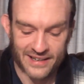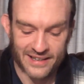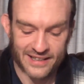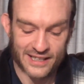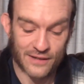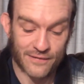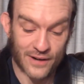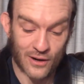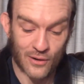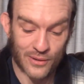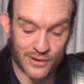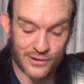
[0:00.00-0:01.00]
The
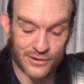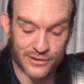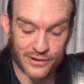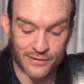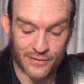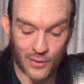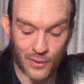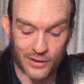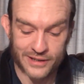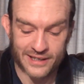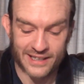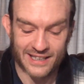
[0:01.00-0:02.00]
Sefero understood, of
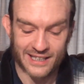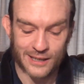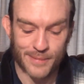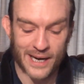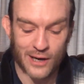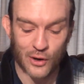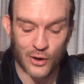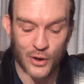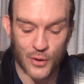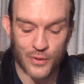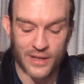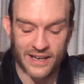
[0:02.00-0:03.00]
course. The speaker
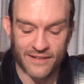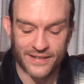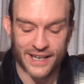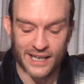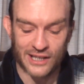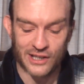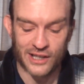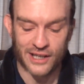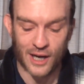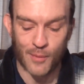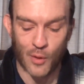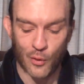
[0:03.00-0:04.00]
knew the invitation had
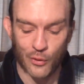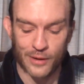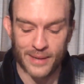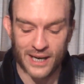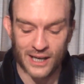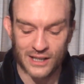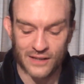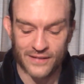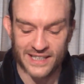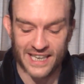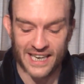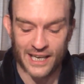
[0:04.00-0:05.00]
come only because of
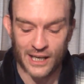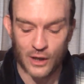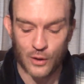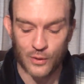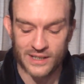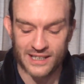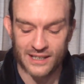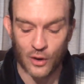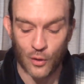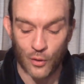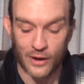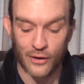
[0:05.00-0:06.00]
his
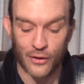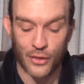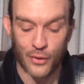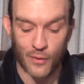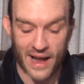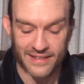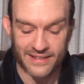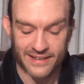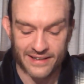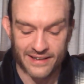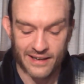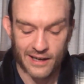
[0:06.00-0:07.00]
inquisitorial threat.
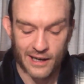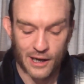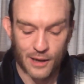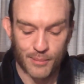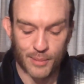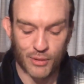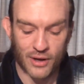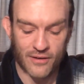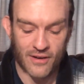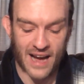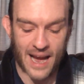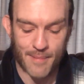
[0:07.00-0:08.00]
But
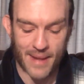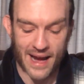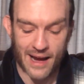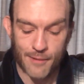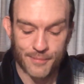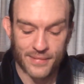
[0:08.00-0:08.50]
Brother Aimé